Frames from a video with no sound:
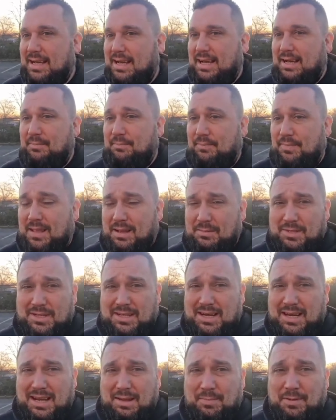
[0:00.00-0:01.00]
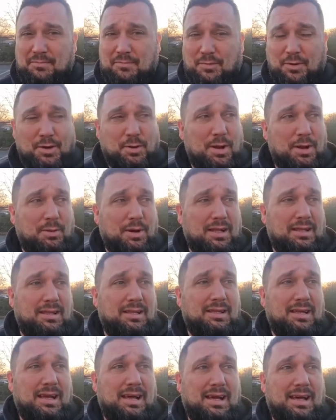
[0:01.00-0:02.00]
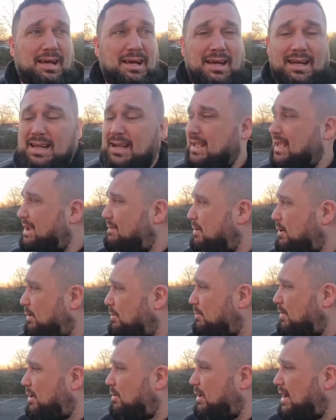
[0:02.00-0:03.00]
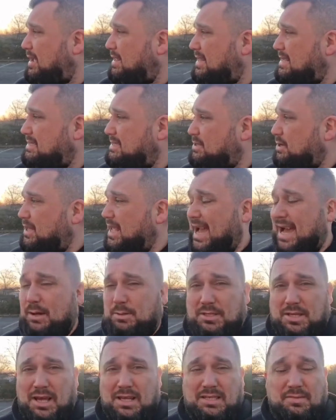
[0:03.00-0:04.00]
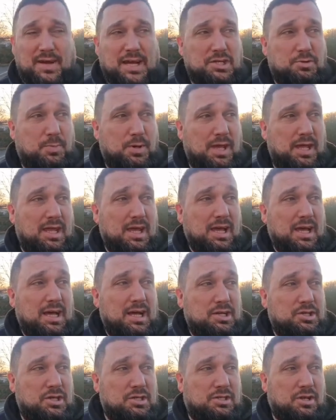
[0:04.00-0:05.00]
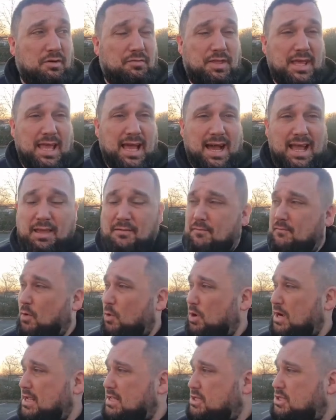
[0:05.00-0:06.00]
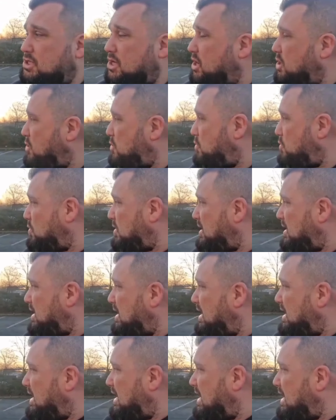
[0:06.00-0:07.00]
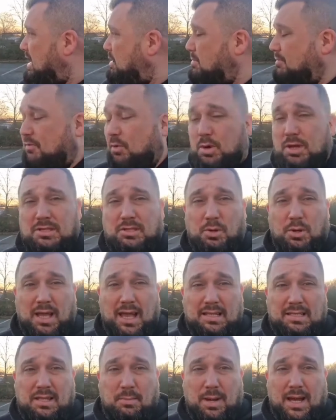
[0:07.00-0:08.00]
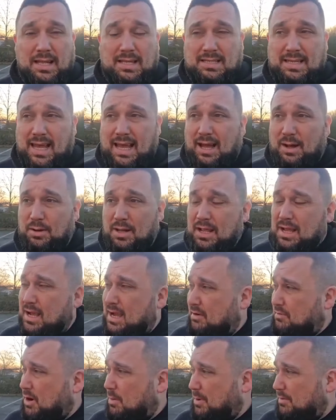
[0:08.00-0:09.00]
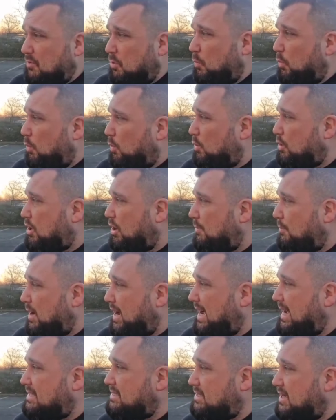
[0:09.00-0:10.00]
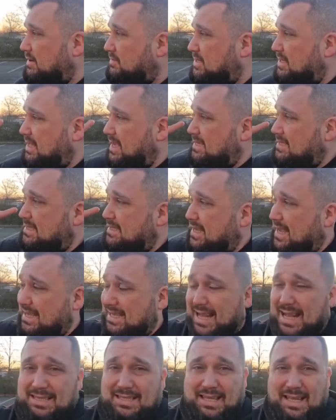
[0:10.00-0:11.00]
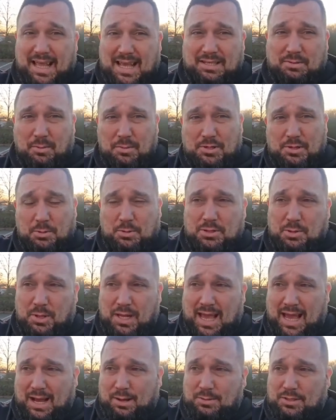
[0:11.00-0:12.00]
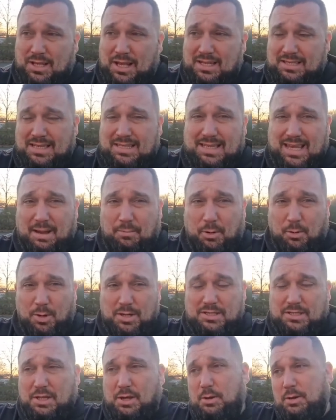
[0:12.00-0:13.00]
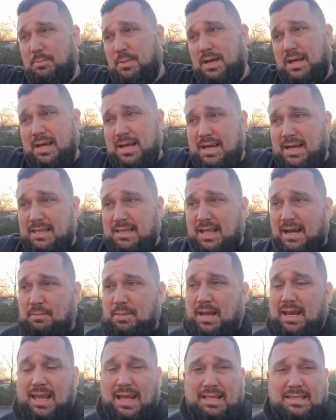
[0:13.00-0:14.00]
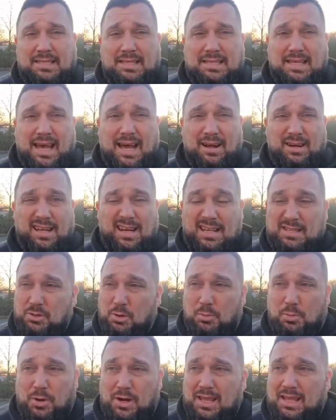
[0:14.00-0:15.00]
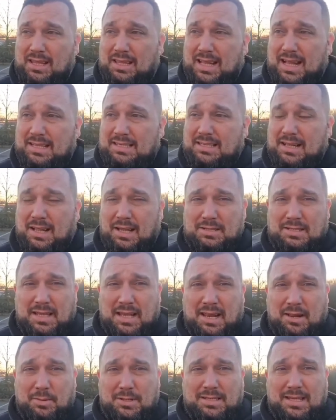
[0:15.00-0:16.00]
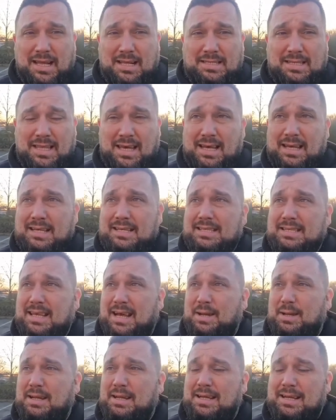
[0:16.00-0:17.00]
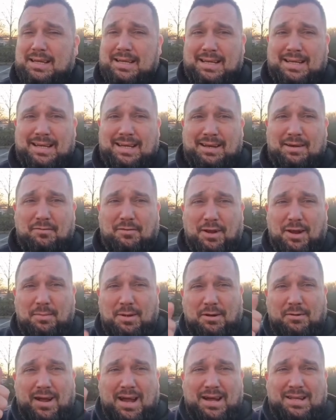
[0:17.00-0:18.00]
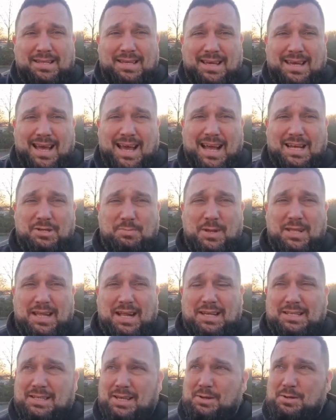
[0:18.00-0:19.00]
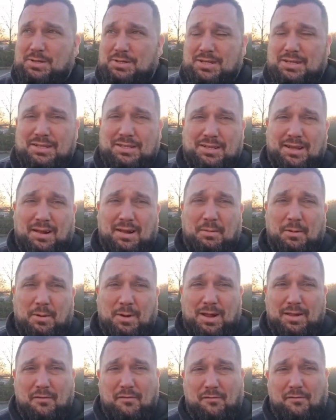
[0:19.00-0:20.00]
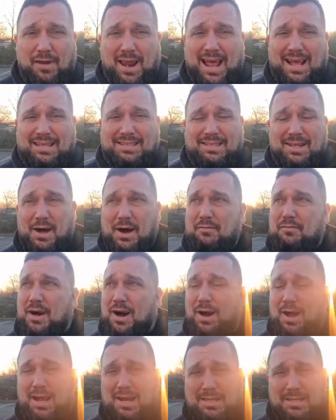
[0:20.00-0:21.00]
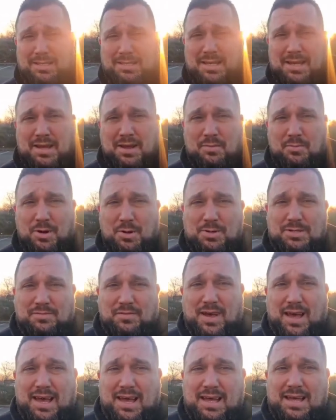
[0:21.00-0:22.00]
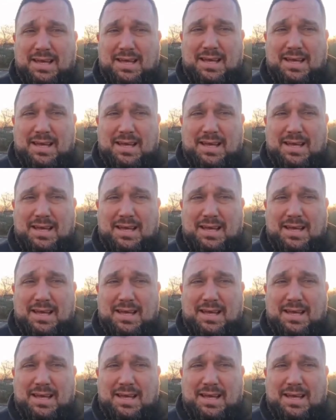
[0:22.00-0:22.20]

I'm just going to nip in for a quick one and then get on my way. This is on the outskirts of Ashby, just off the A42, before you sort of get into the main town. I've got a bit of a walk on my hands after this to get down to the next one, which is also on the outskirts of the town, but always do them. Then I'm getting into the town, and it's all pretty condensed and close together once I get to there. So, follow me around, Ashby De La Zouch. Start number one, Flagstaff Island, Brewer's Fair.